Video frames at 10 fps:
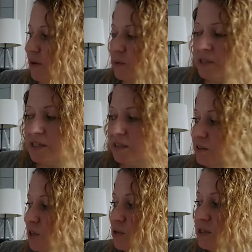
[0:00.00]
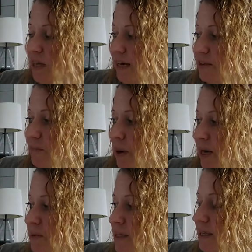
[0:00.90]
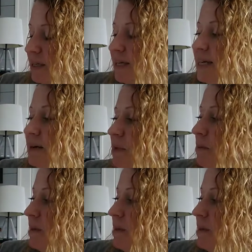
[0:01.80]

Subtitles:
there was still no sign of Bobbie. "Maybe